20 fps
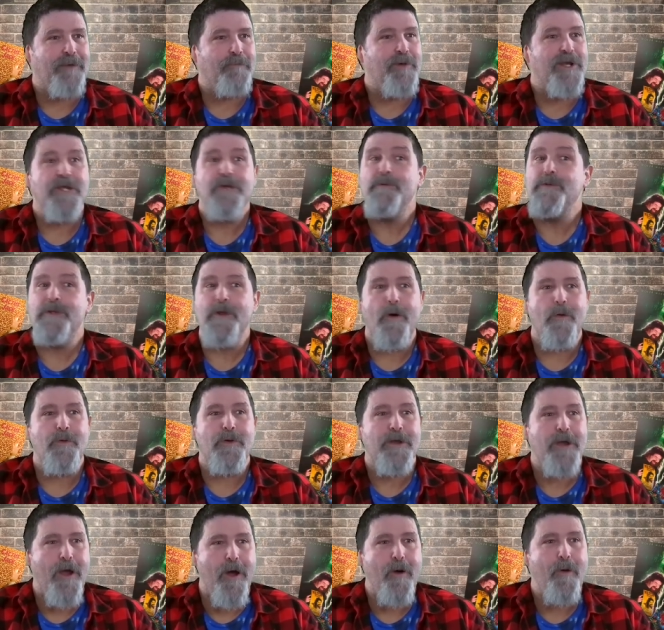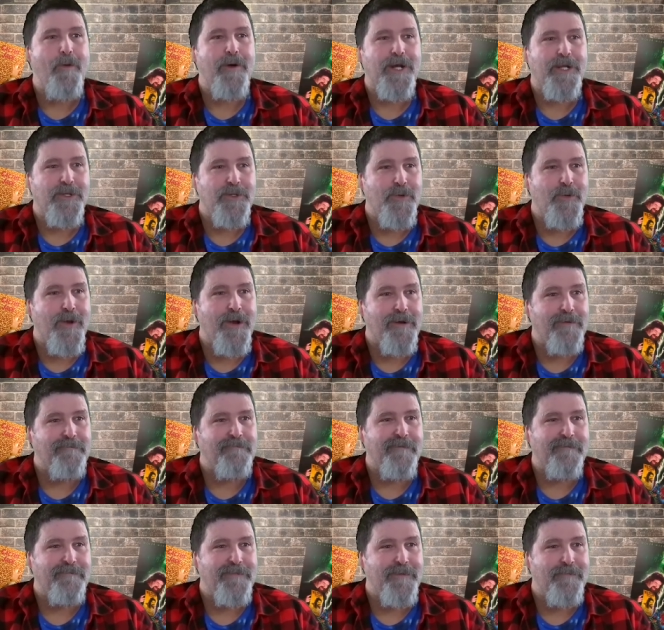When you don't know when a
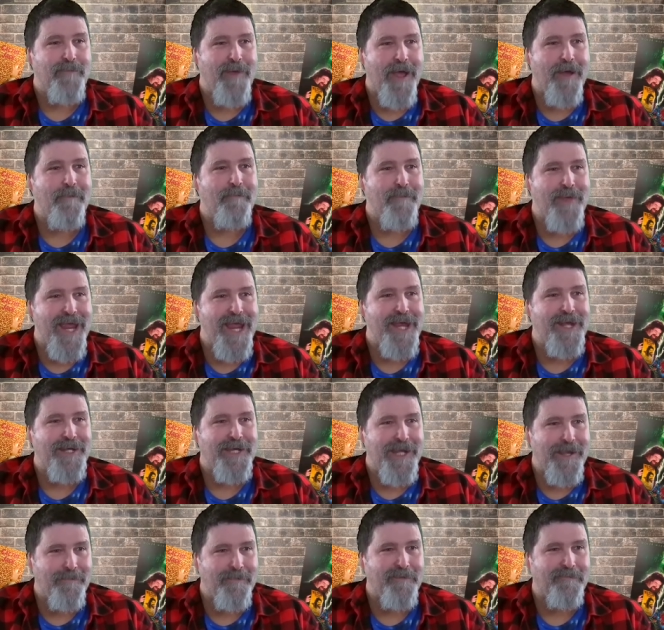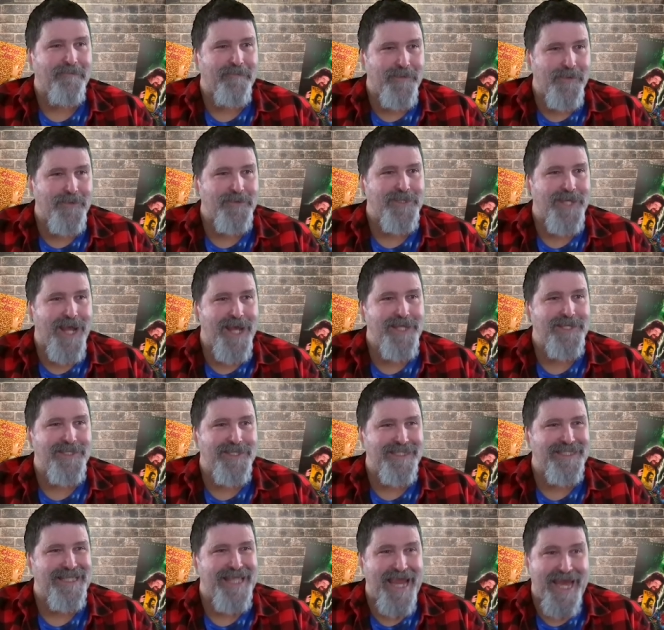250 pound man coming from those heights
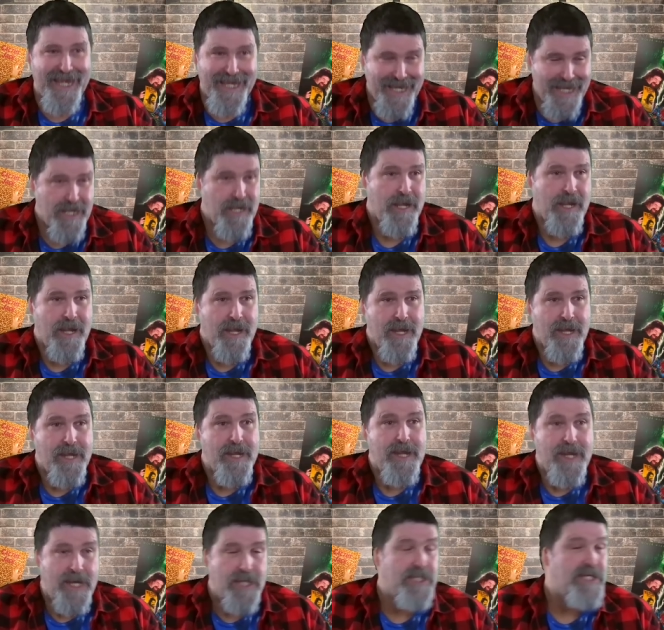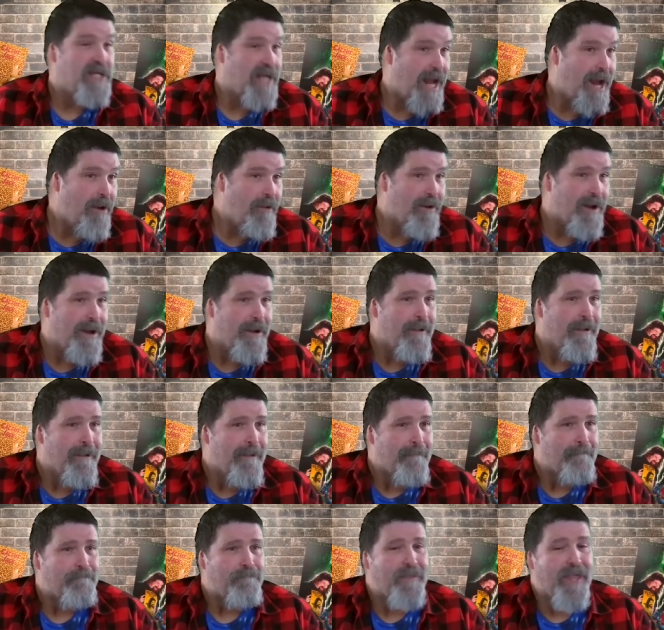is landing, it's scary.
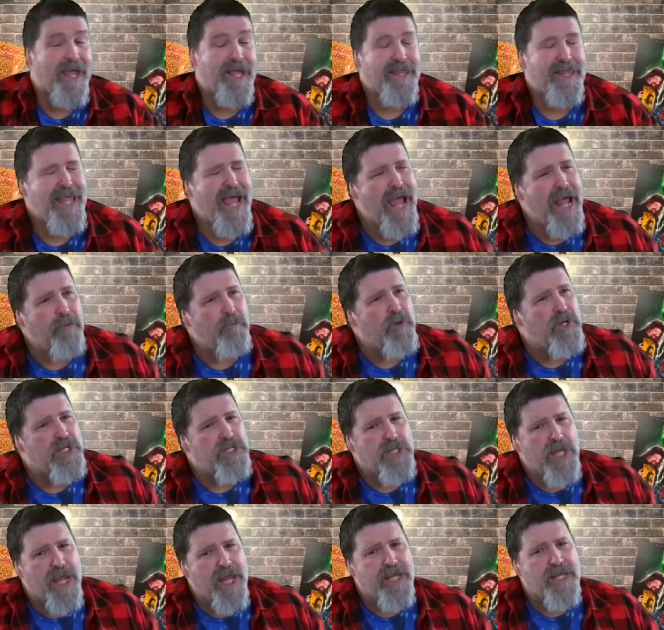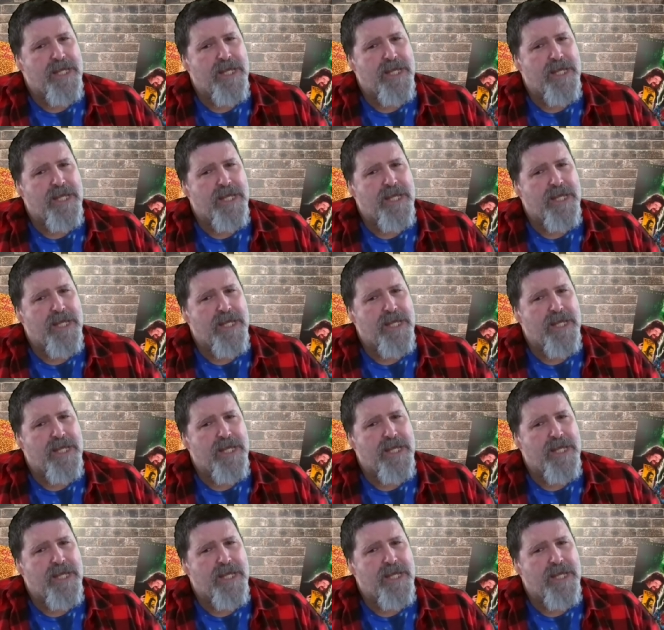Yeah. And that was, and